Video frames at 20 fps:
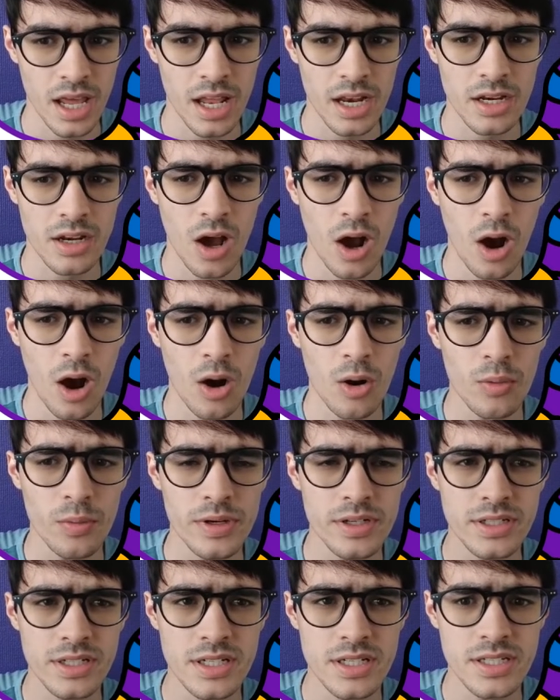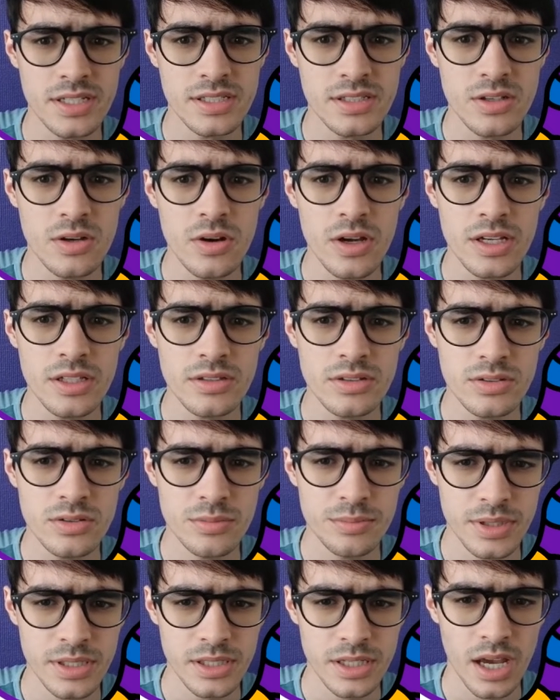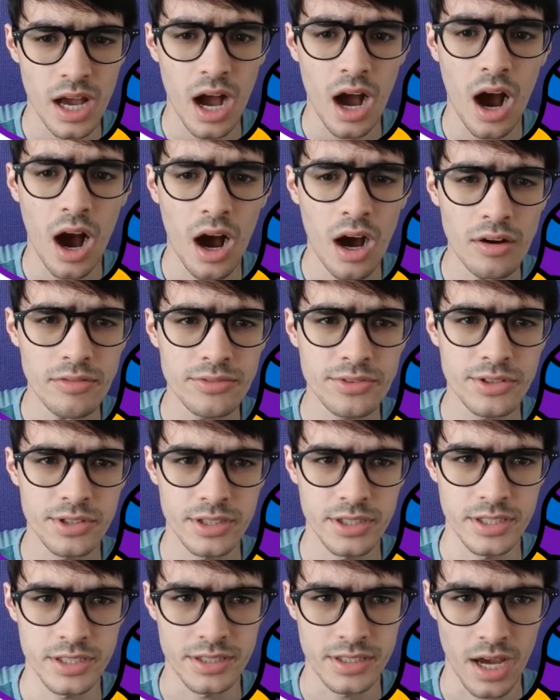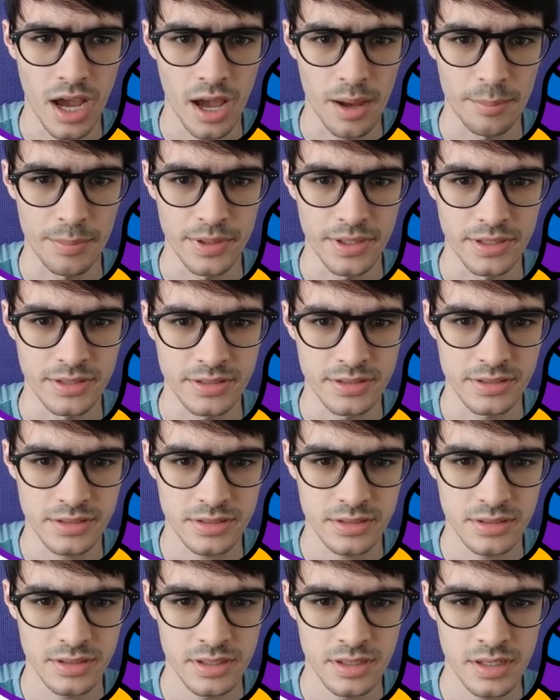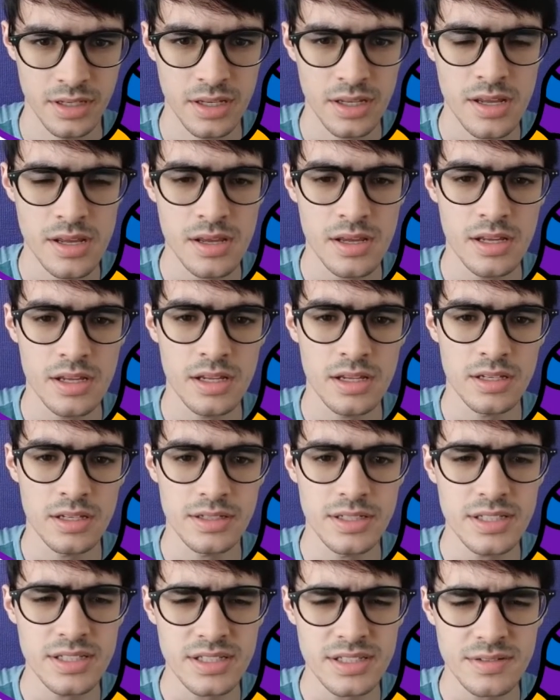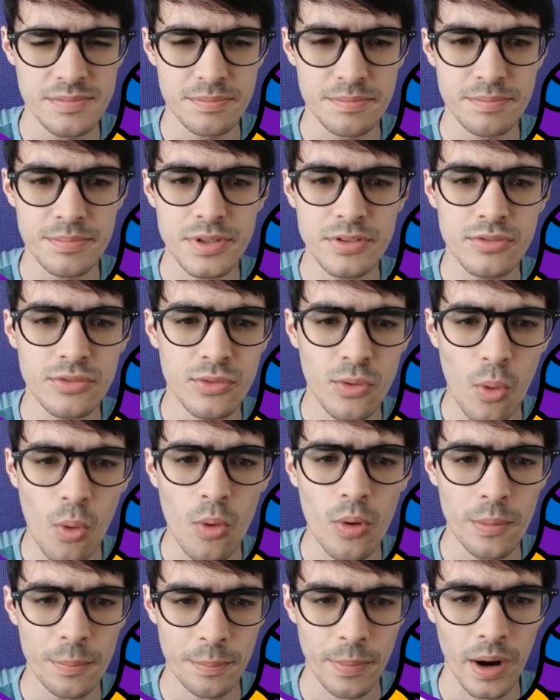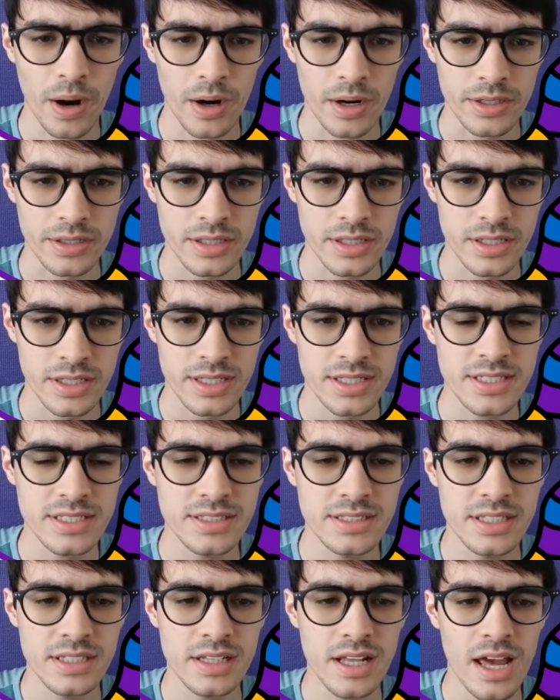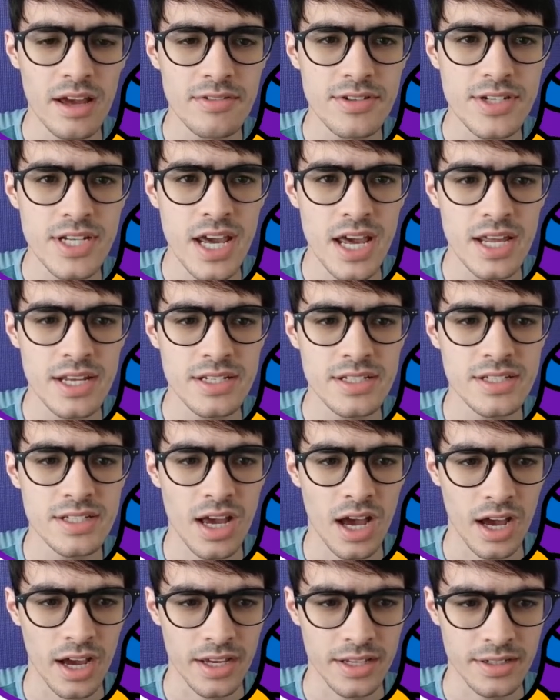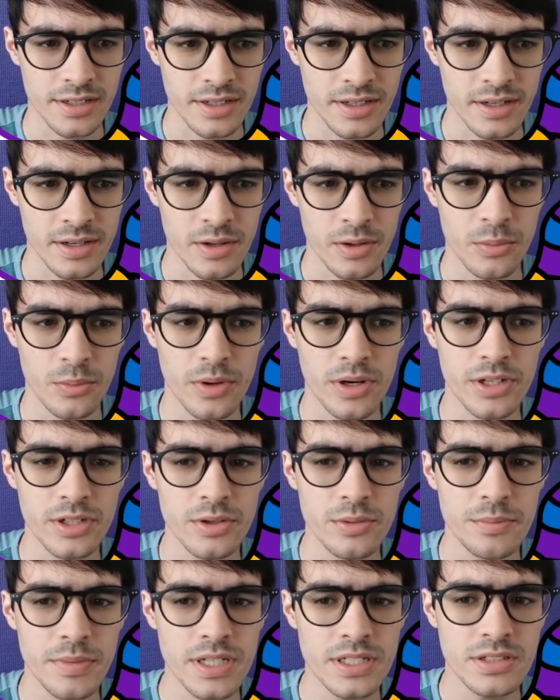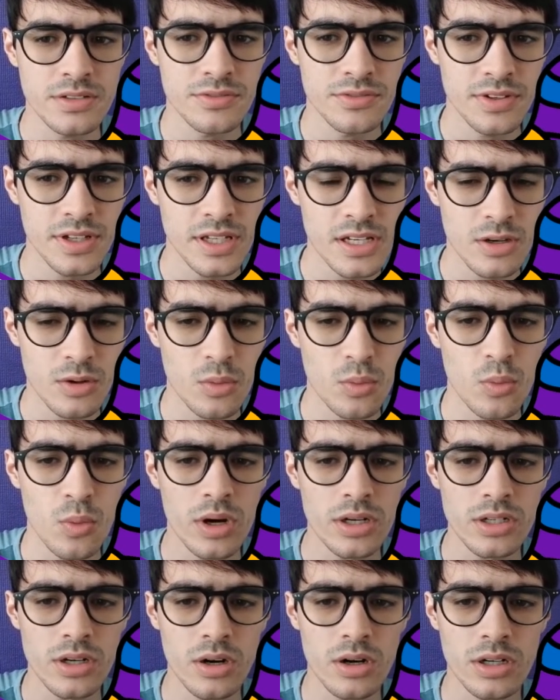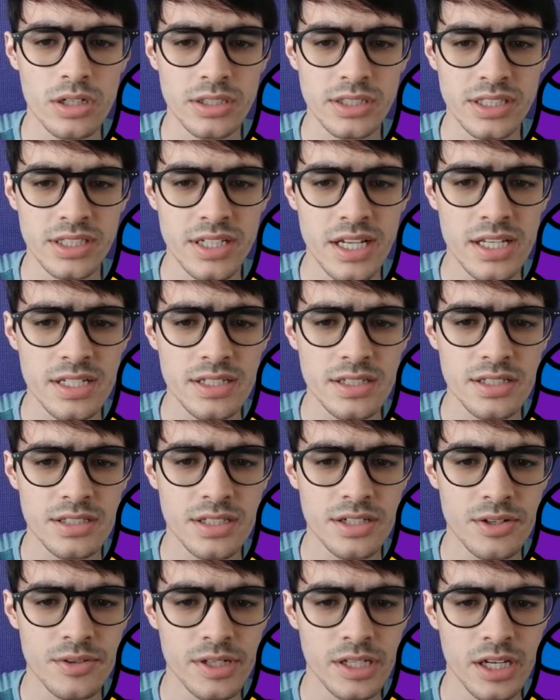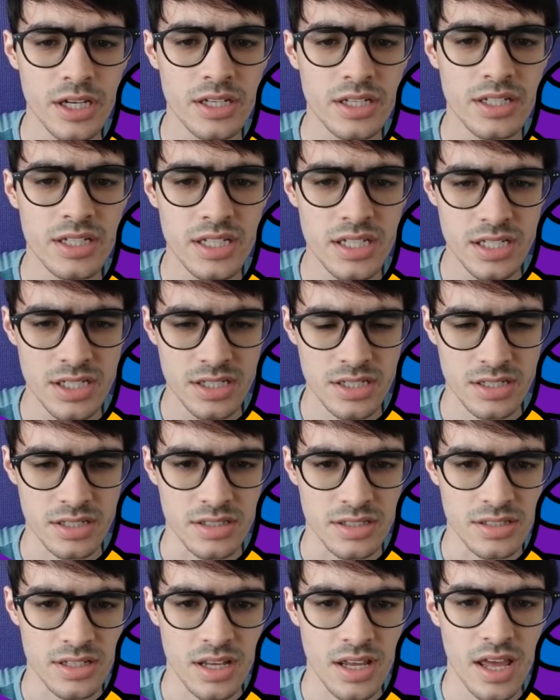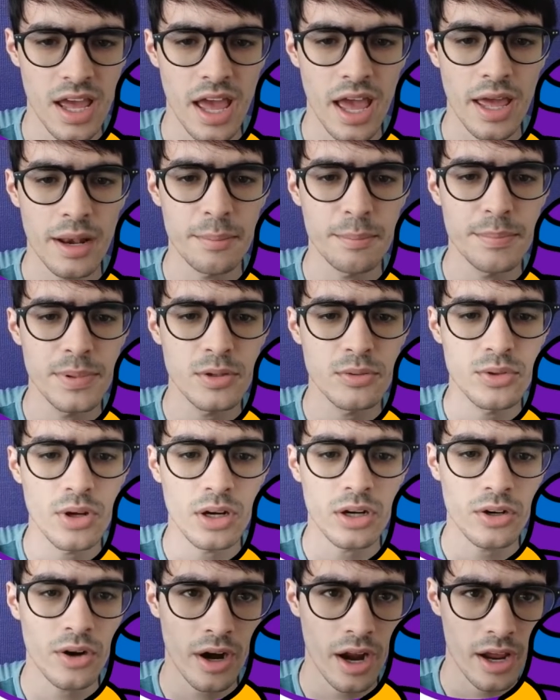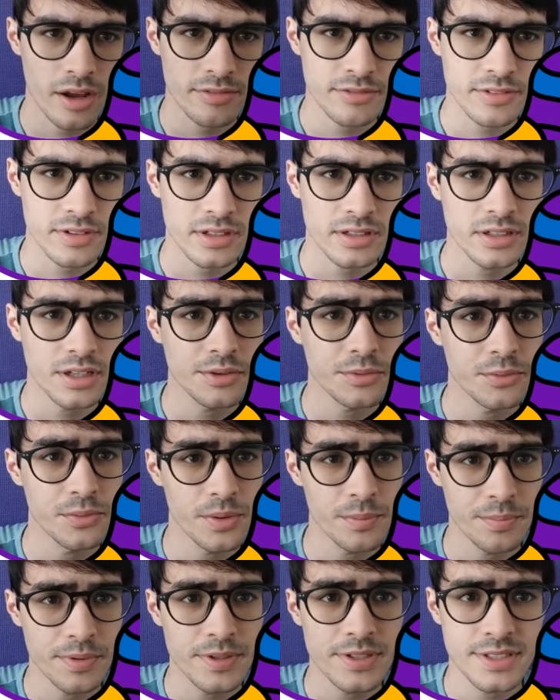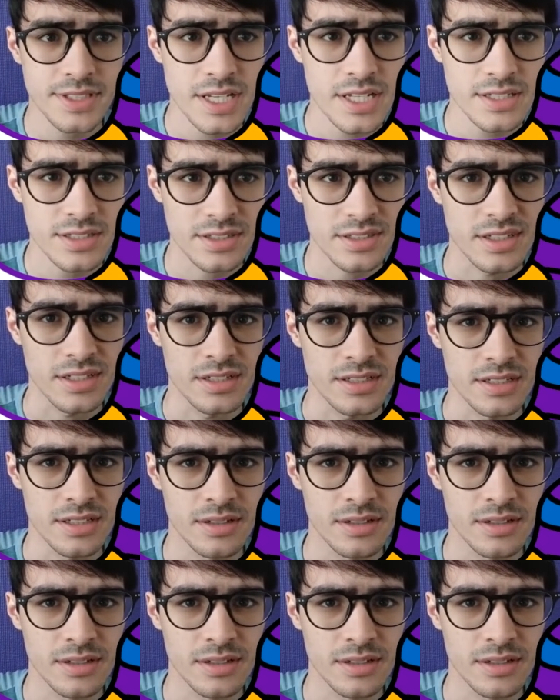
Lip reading: and how it is going to be after it happens. This before part is the left-hand side, where you must think what are the necessary conditions and build a graph that represents it.